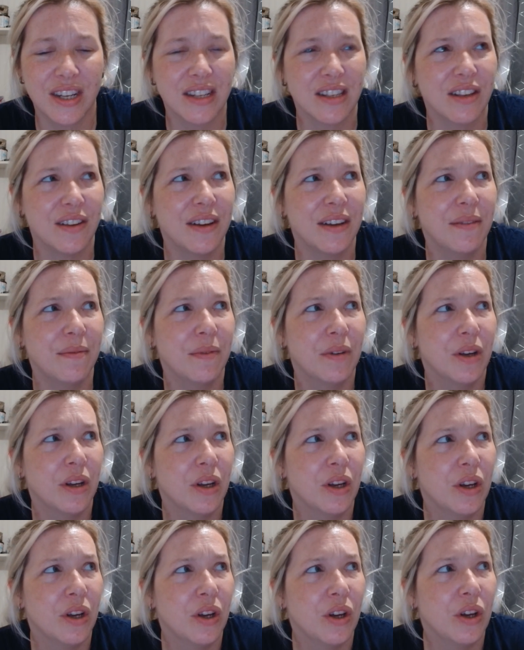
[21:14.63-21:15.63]
It's like
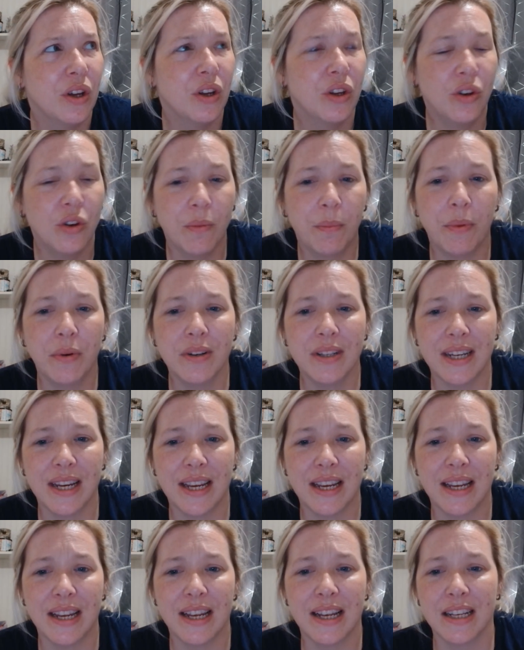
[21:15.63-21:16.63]
your
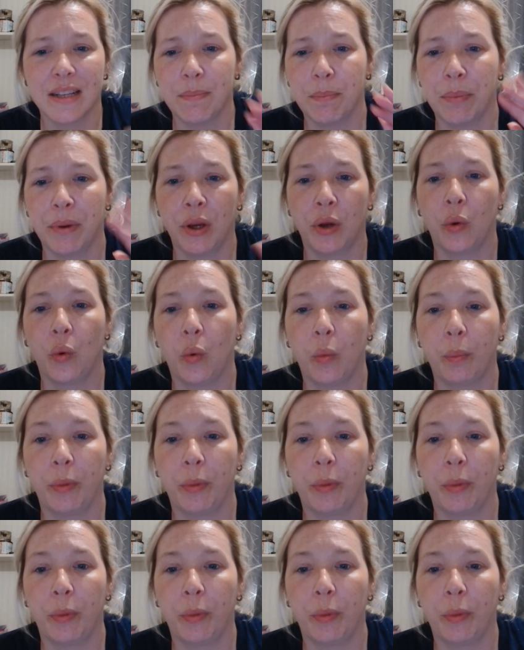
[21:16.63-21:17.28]
body is pew,